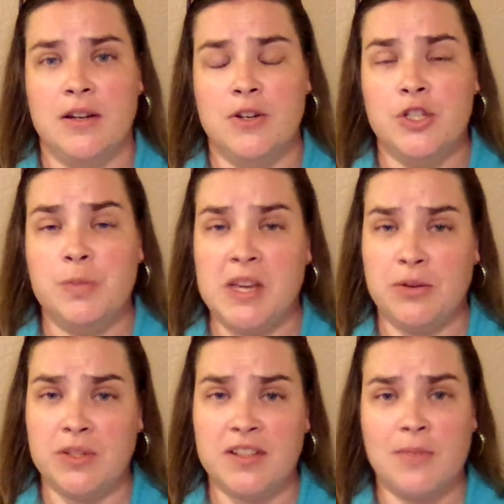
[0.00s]
Speak with
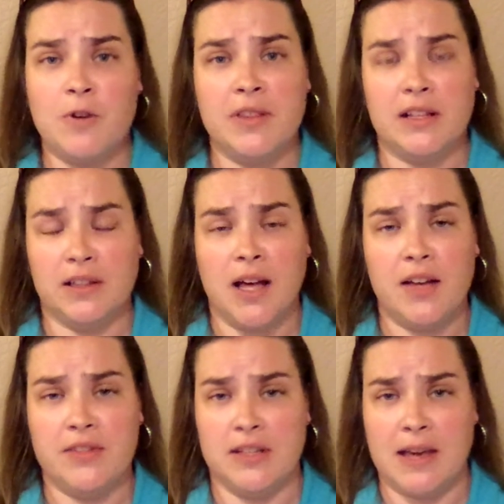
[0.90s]
someone that
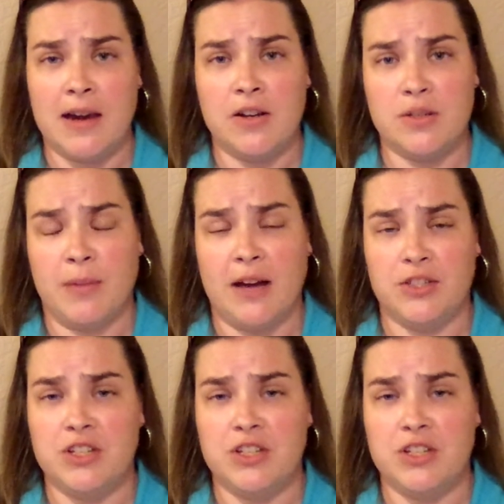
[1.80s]
loves and cares about